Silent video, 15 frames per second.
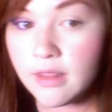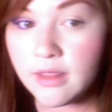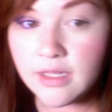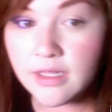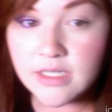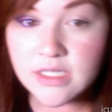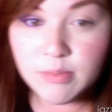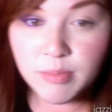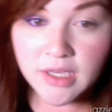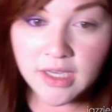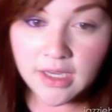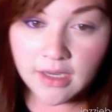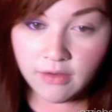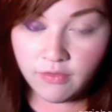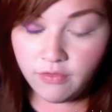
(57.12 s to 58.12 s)
this
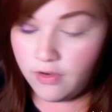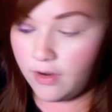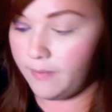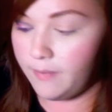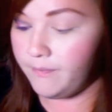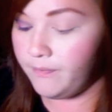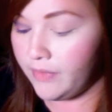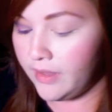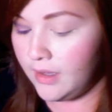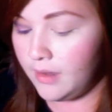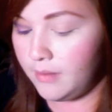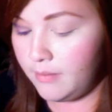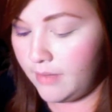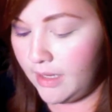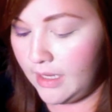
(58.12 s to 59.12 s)
pink from
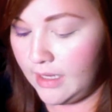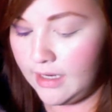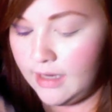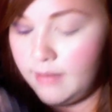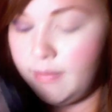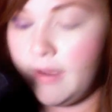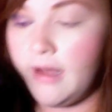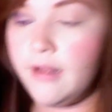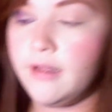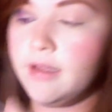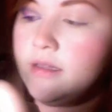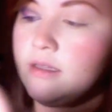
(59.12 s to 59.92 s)
my 88 palette,